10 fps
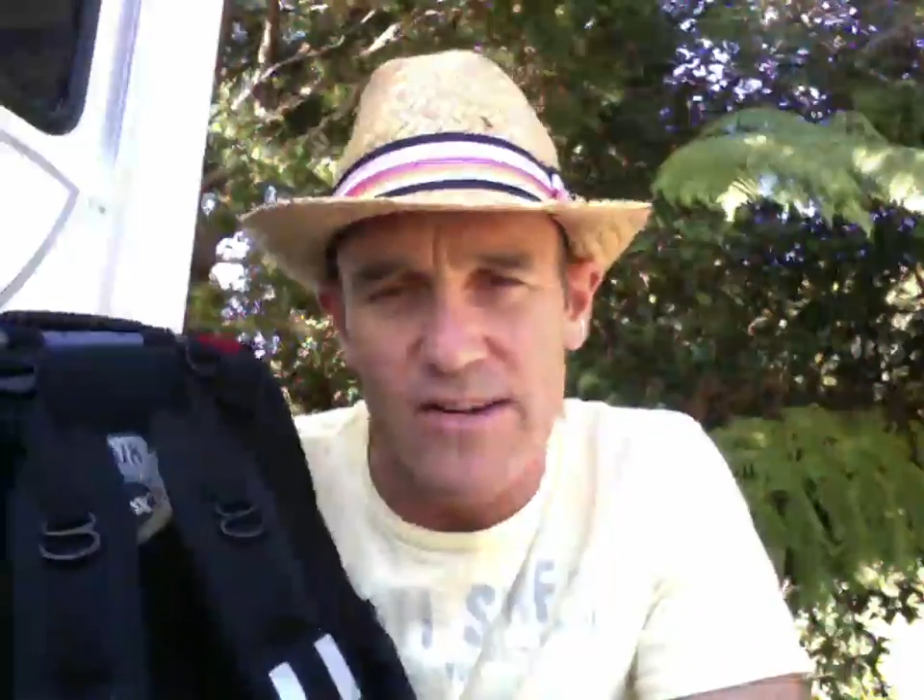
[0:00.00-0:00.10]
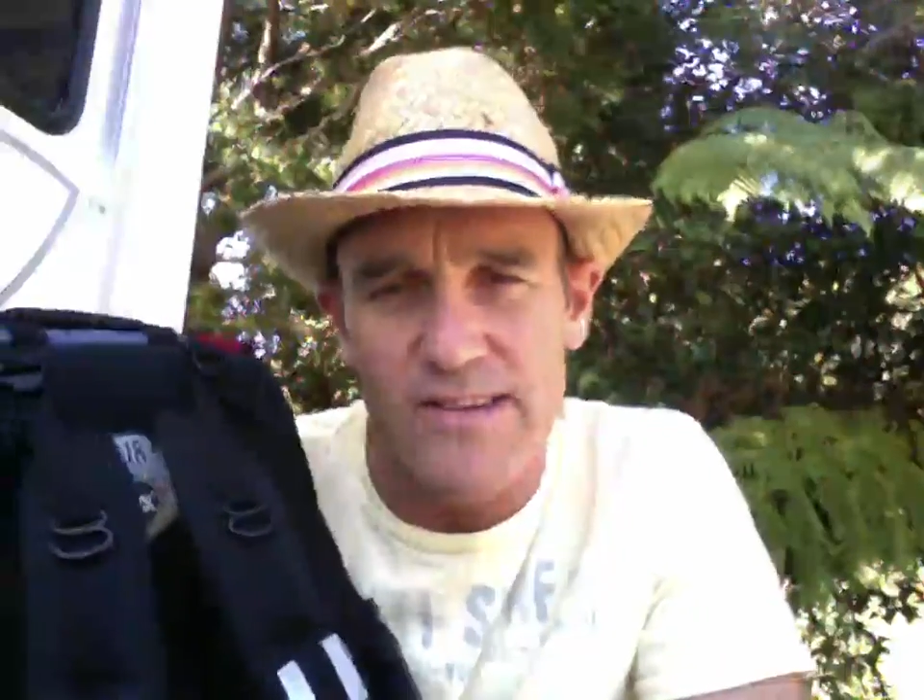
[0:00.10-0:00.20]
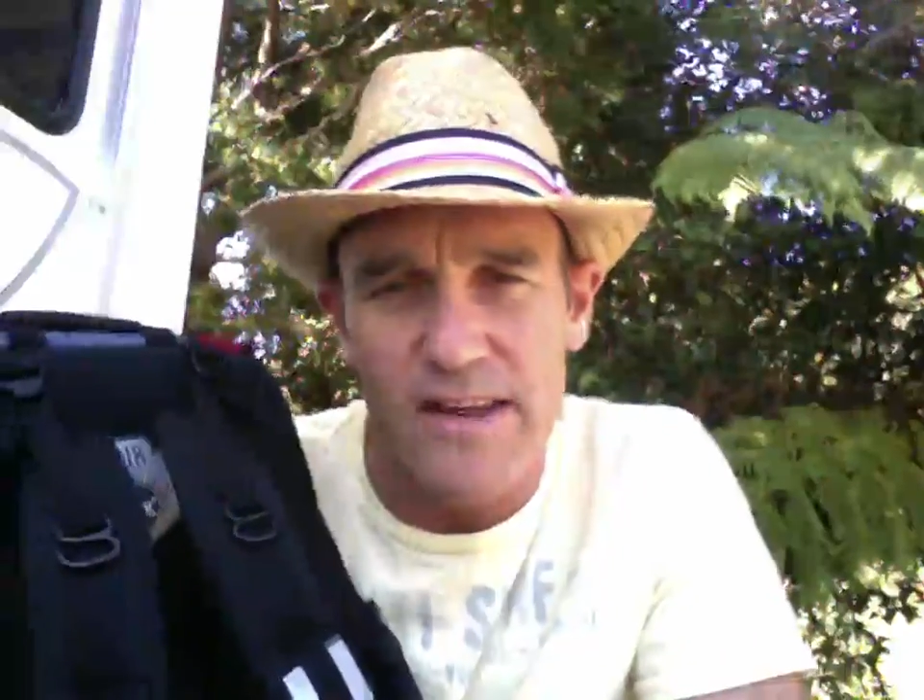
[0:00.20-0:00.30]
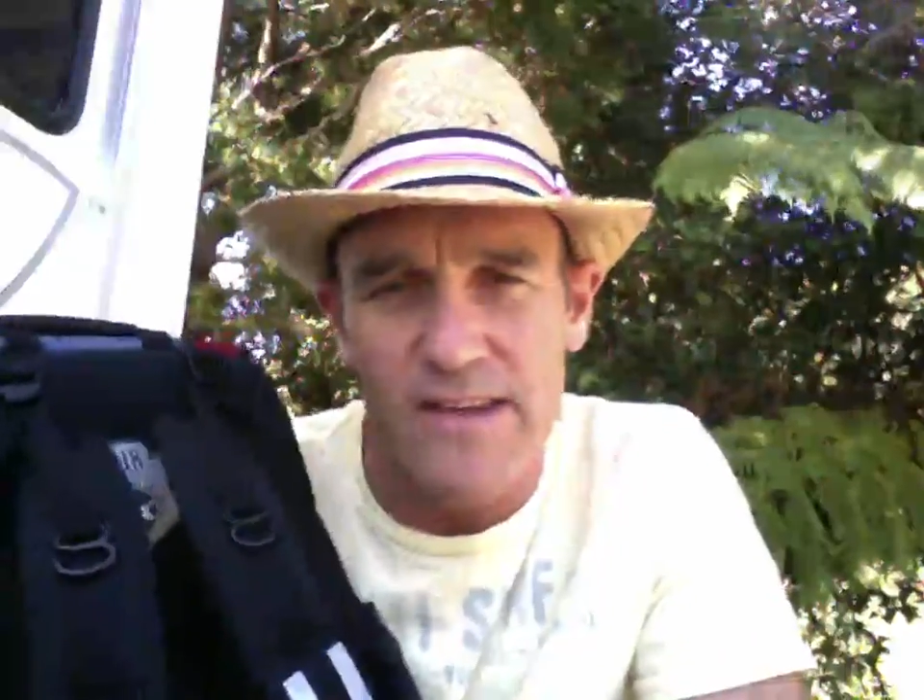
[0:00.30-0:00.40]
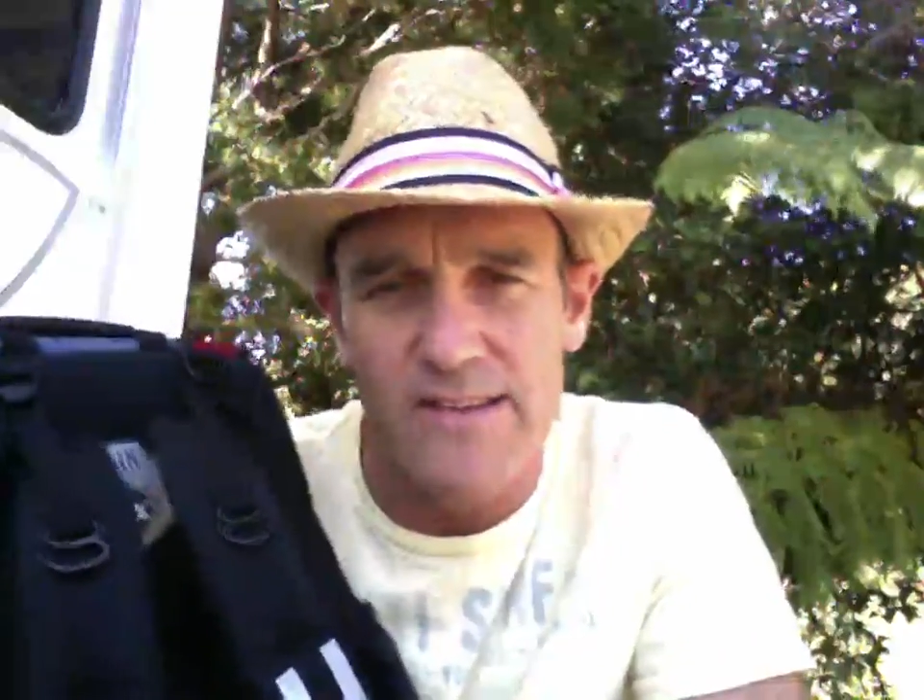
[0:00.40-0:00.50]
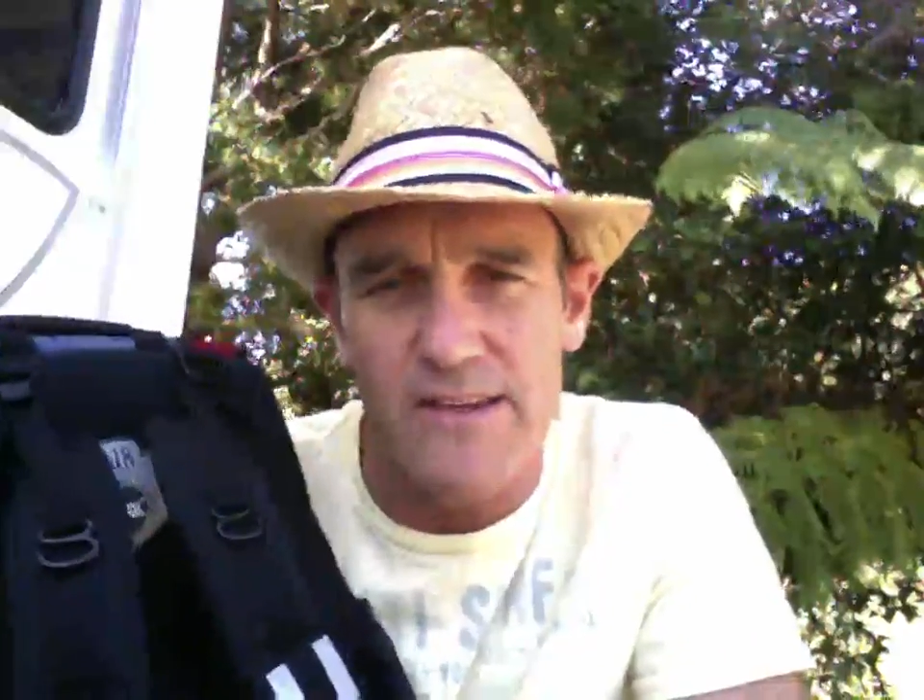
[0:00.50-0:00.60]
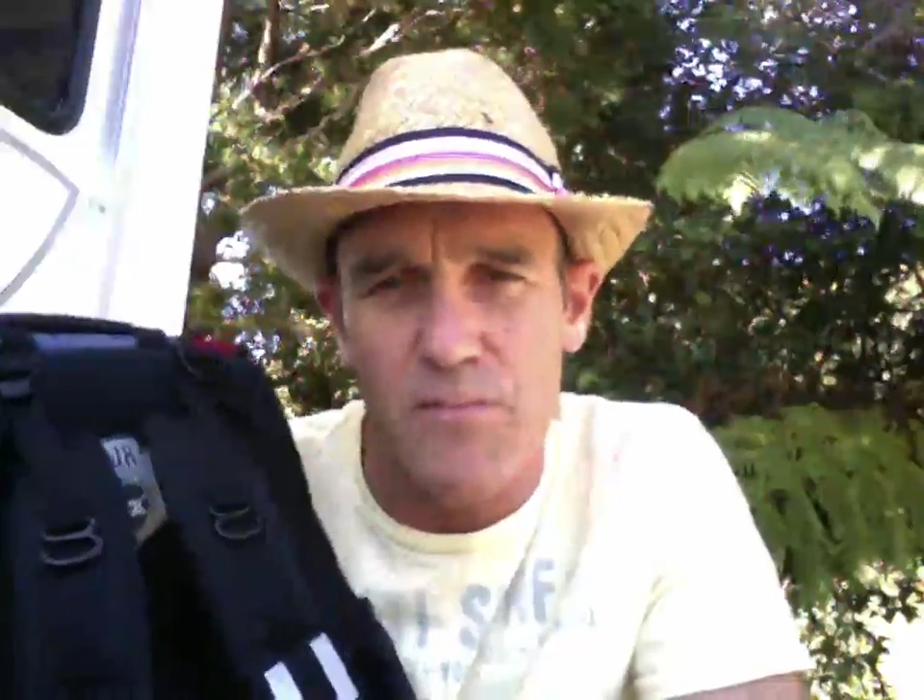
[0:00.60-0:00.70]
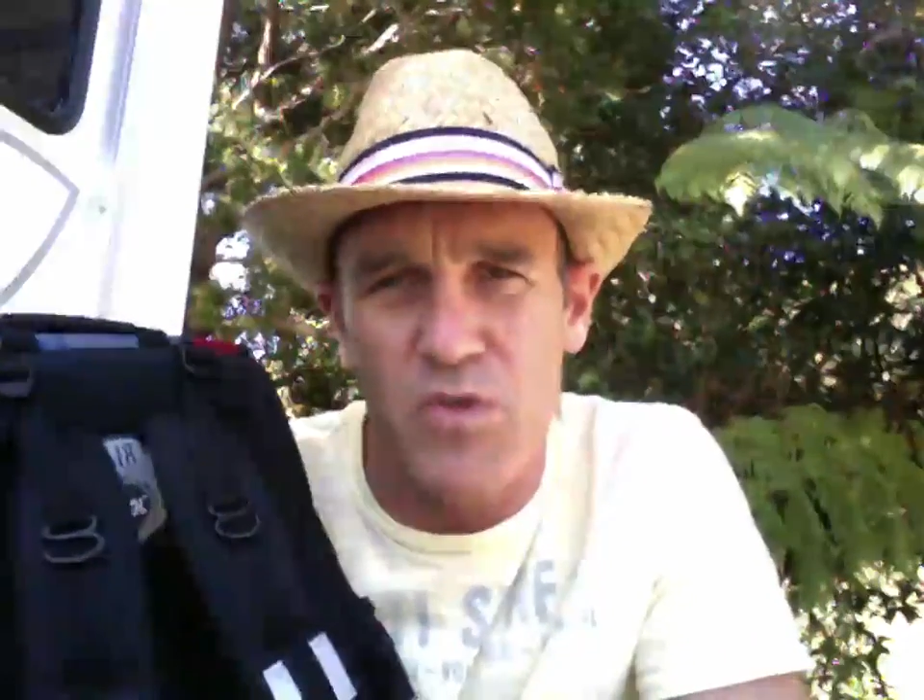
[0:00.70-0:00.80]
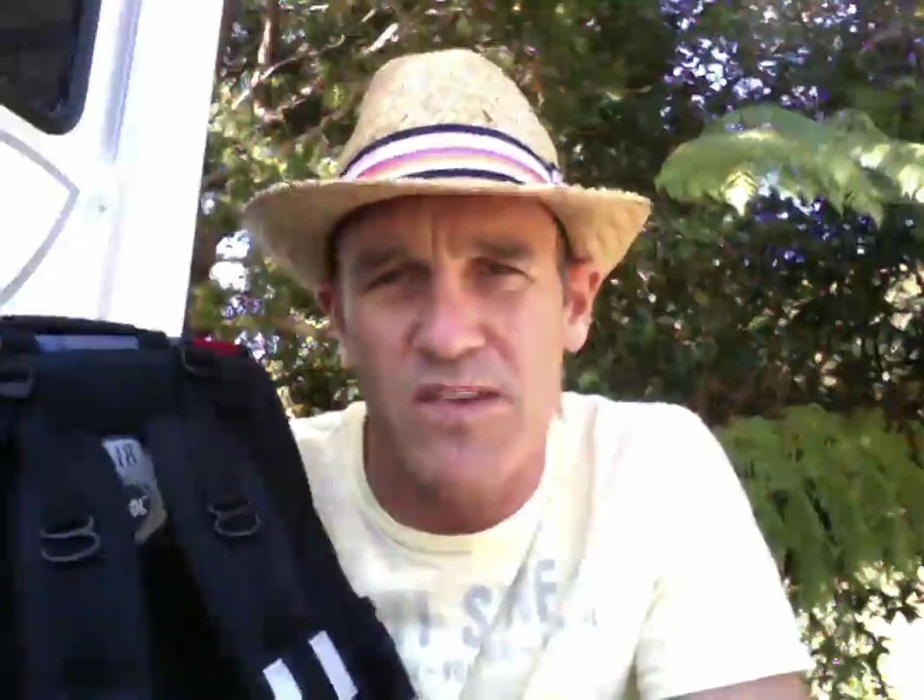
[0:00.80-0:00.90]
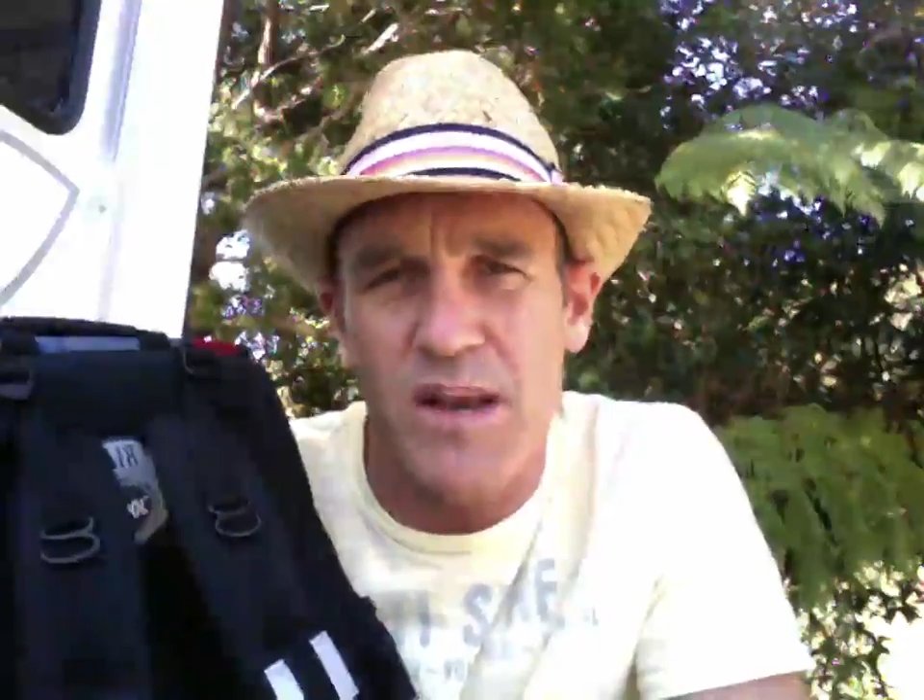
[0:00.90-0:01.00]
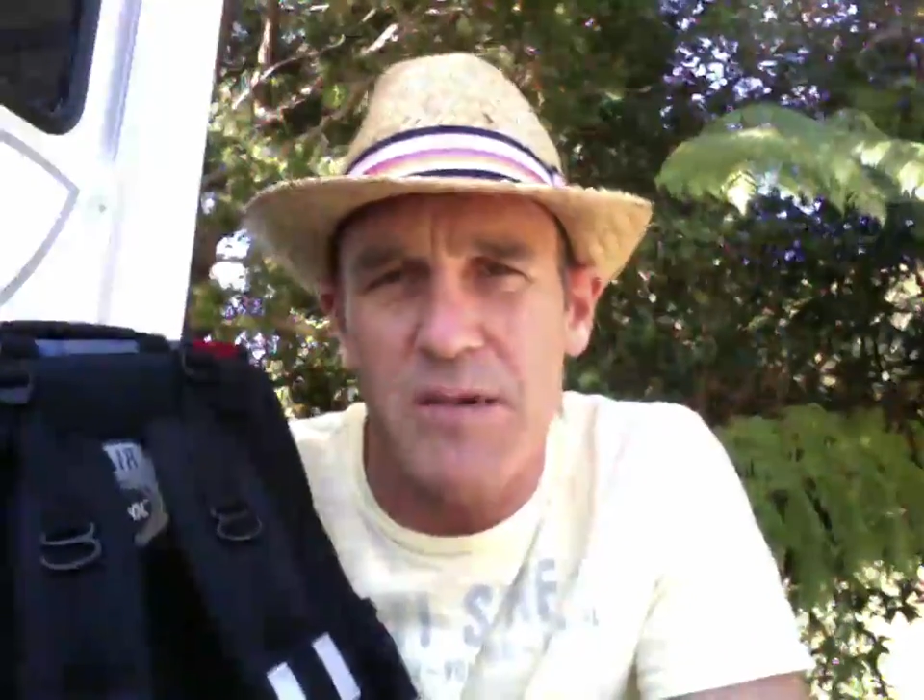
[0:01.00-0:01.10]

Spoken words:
is there's going